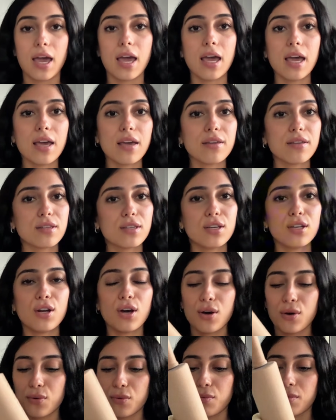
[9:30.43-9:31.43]
You
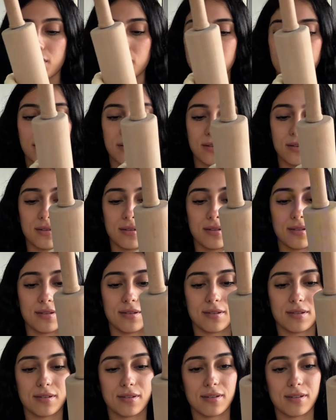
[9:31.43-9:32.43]
know,
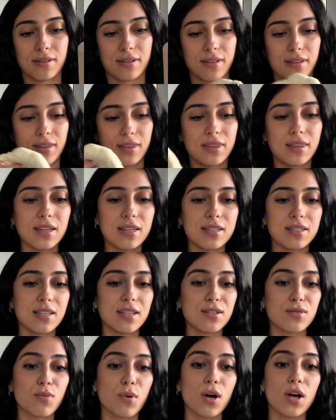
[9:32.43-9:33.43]
this
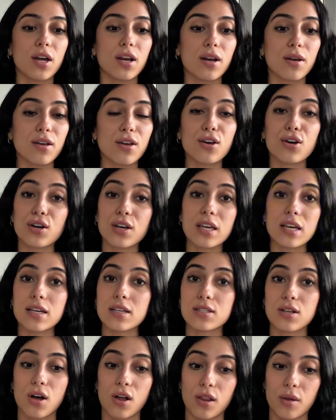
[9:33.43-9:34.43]
is what cooking is
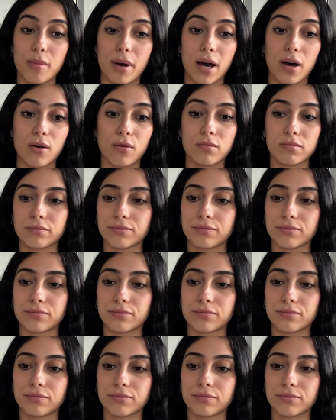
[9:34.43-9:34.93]
all about.